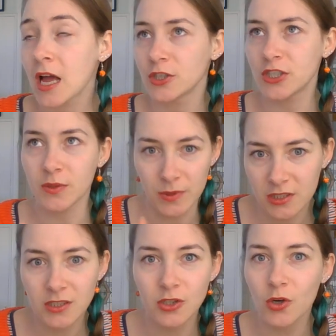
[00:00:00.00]
She
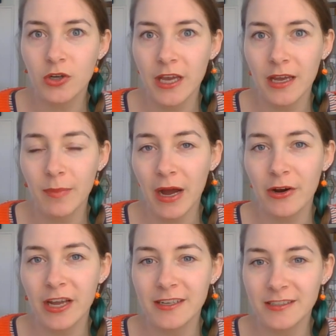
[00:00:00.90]
wasn't talking about
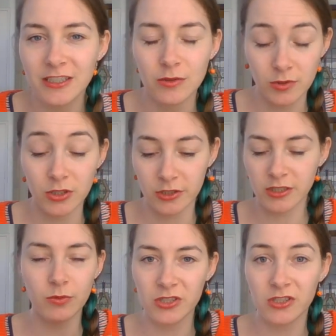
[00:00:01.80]
it, or
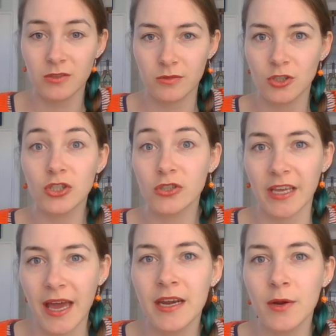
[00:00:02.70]
she wasn't using
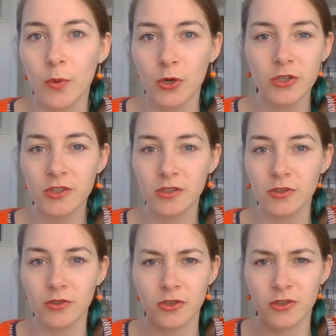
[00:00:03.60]
any words.
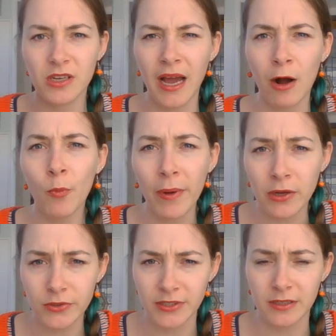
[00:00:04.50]
You heard
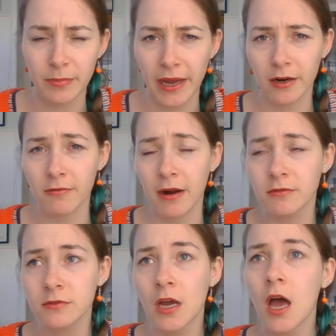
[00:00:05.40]
cowbells in the background.